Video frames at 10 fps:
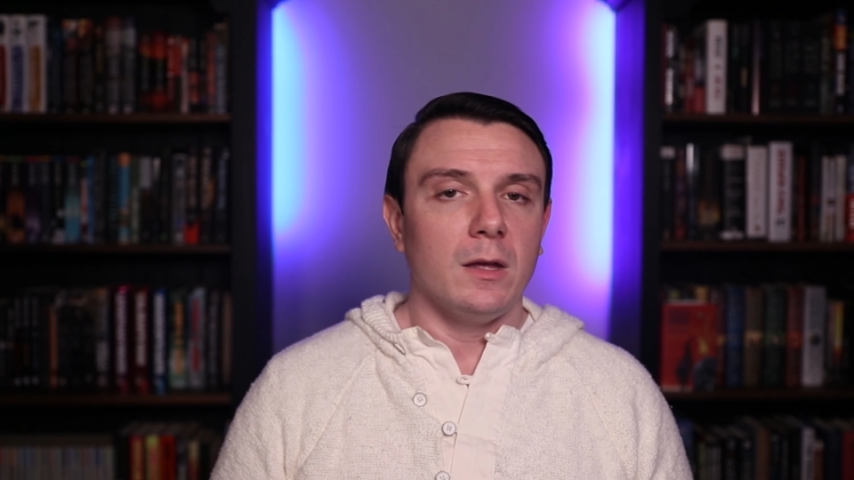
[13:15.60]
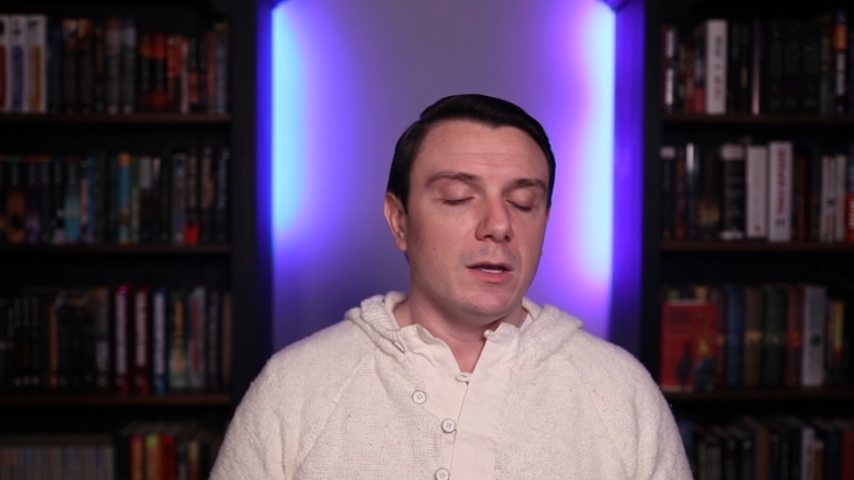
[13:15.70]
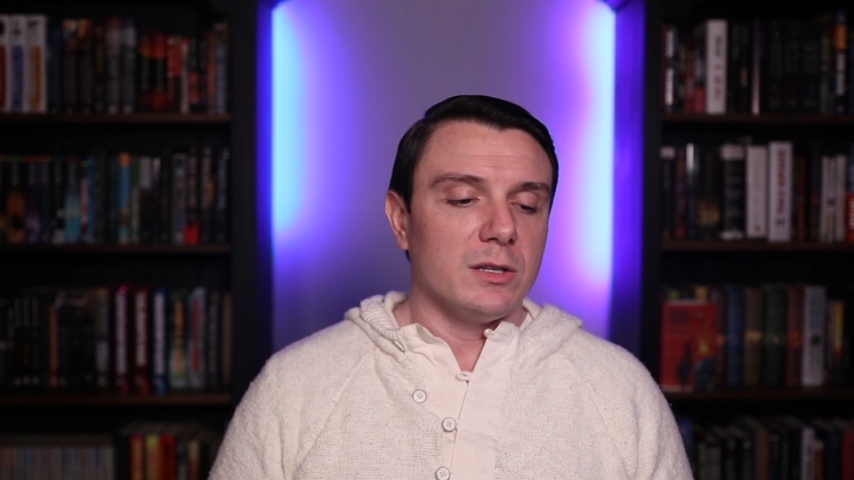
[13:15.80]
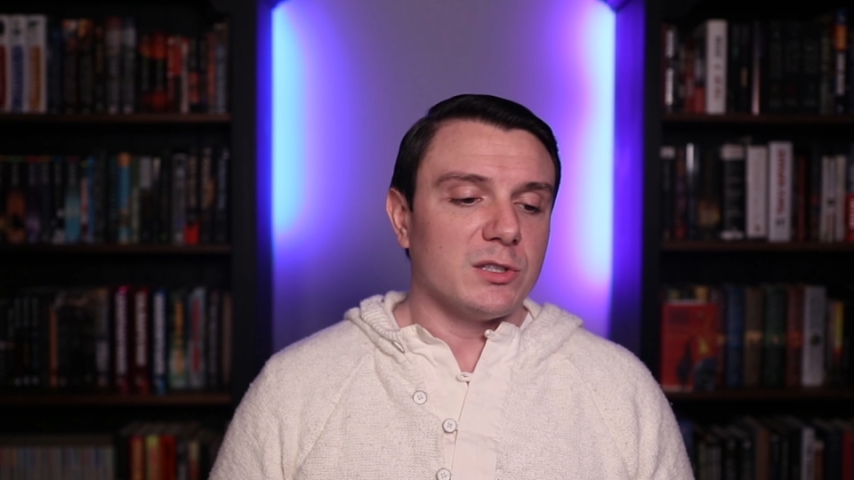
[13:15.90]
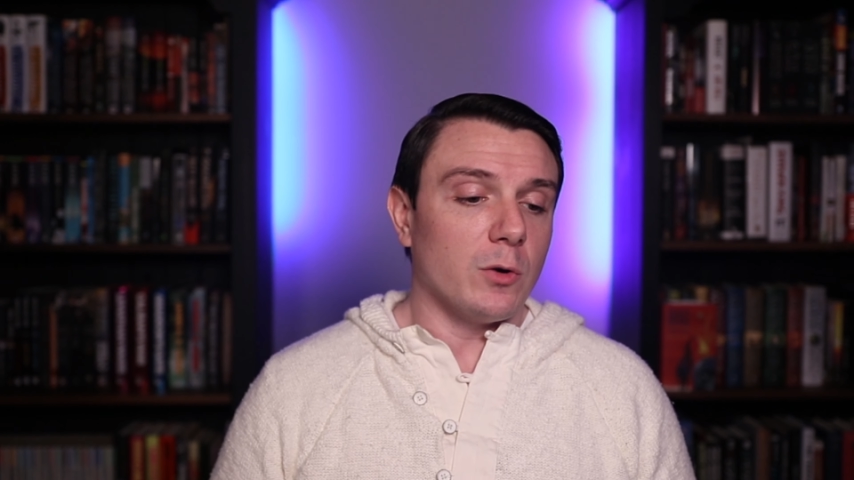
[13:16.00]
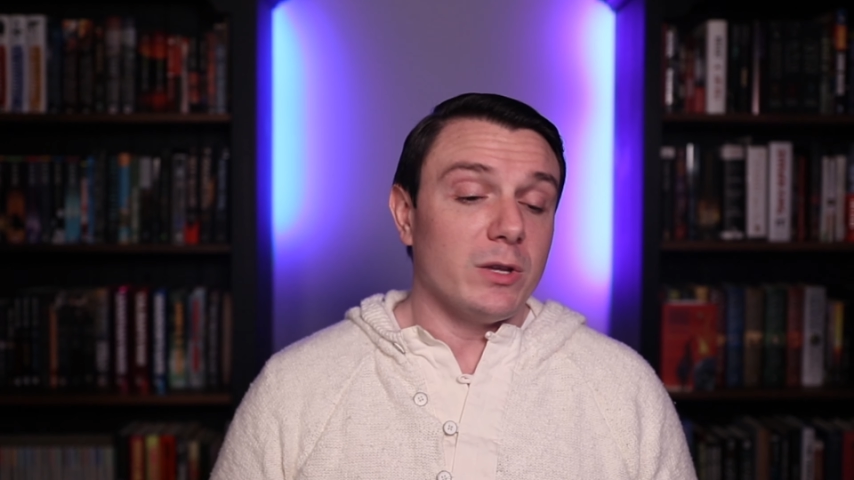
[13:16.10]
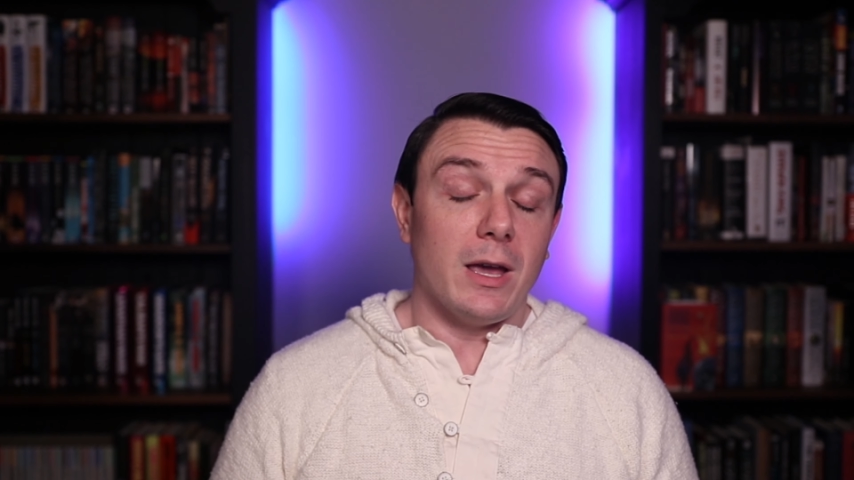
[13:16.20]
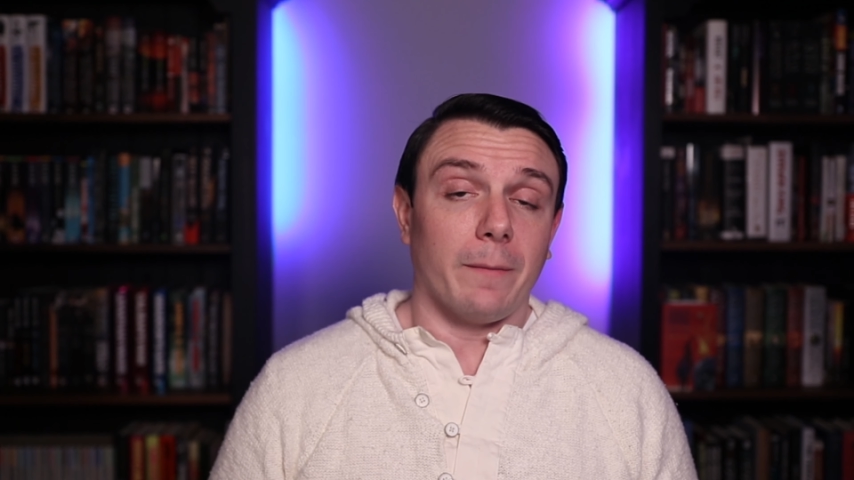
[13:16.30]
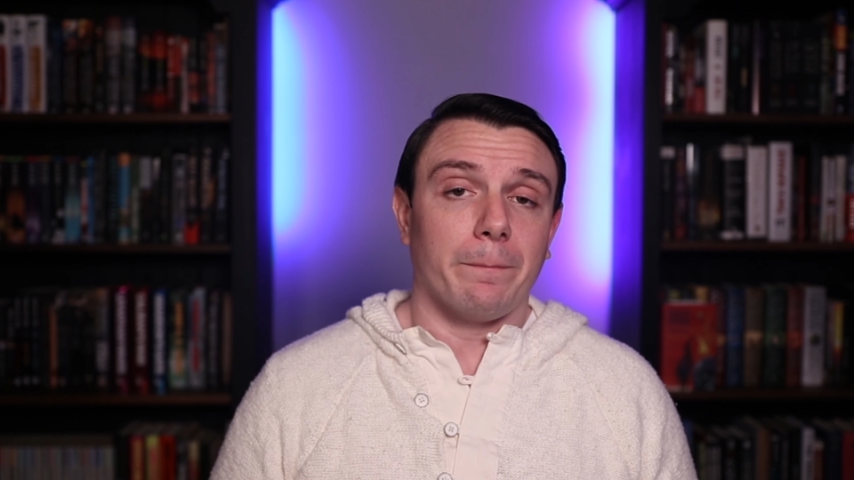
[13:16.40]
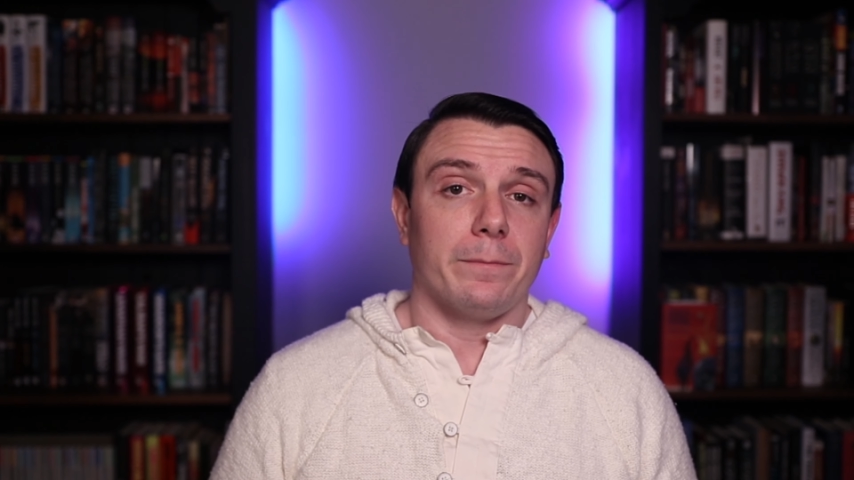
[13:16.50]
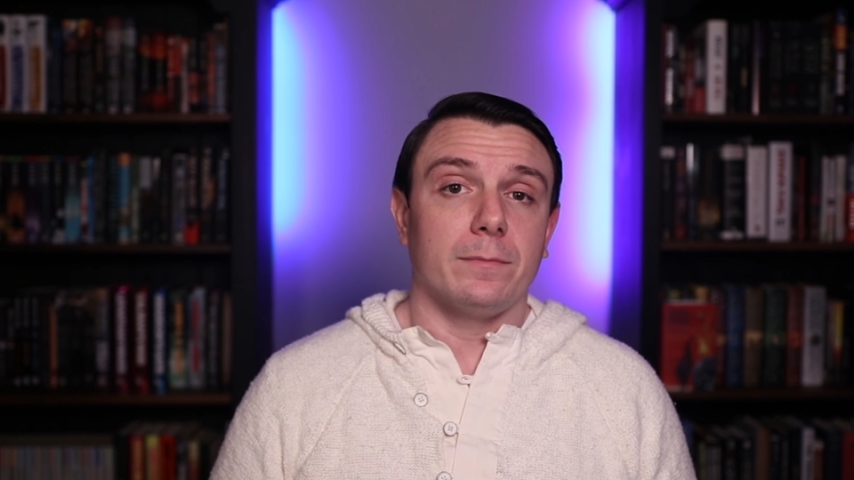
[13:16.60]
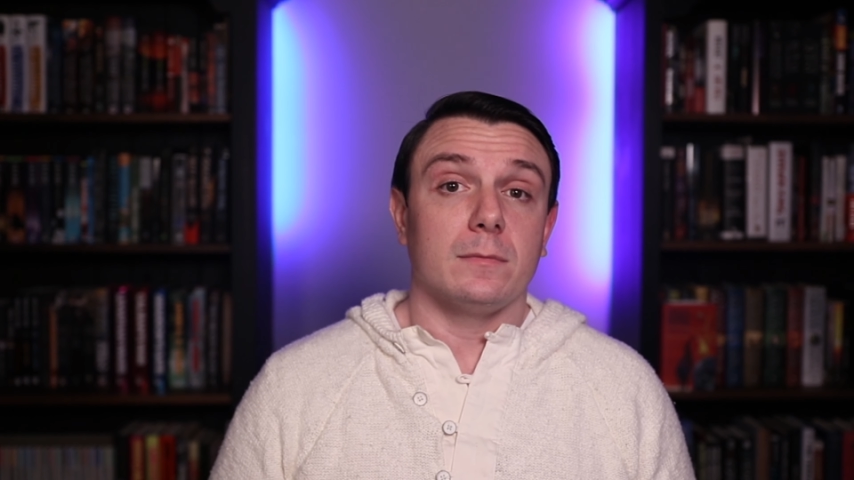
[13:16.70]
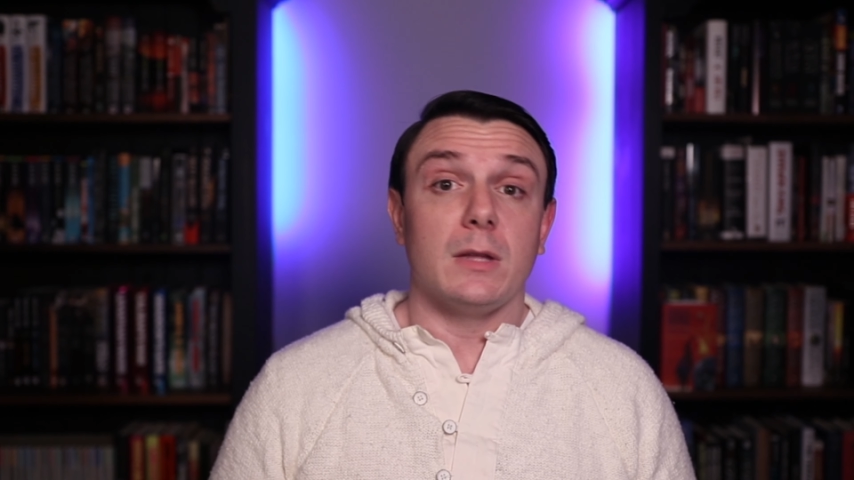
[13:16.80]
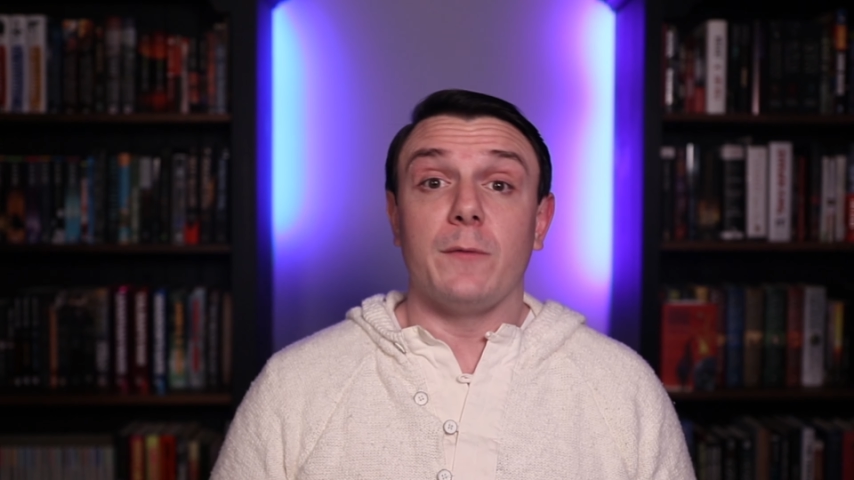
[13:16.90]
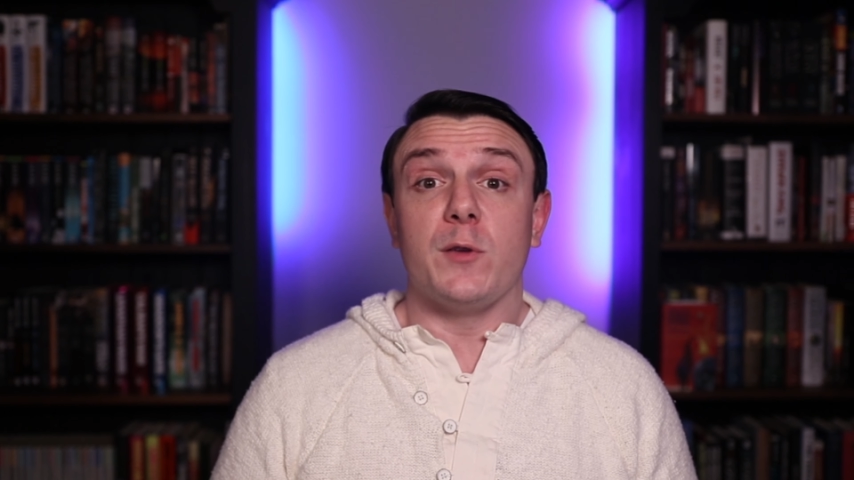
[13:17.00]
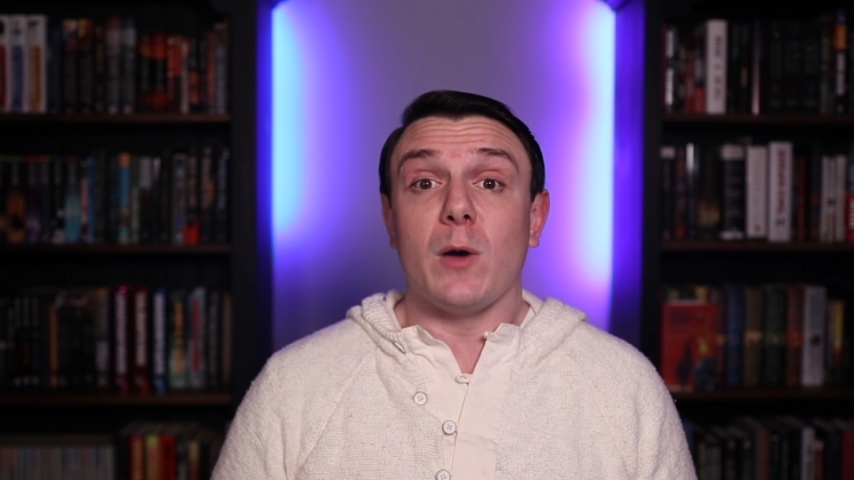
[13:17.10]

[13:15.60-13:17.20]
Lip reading: So yeah, if you